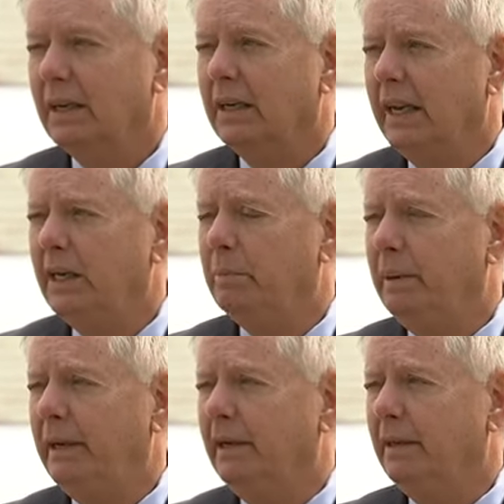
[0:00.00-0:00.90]
need to
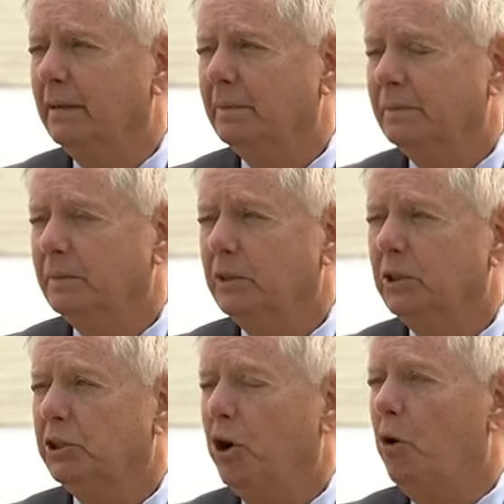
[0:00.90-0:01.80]
be
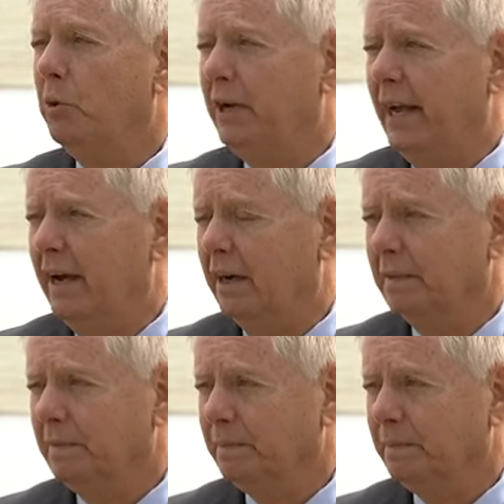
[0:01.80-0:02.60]
toned down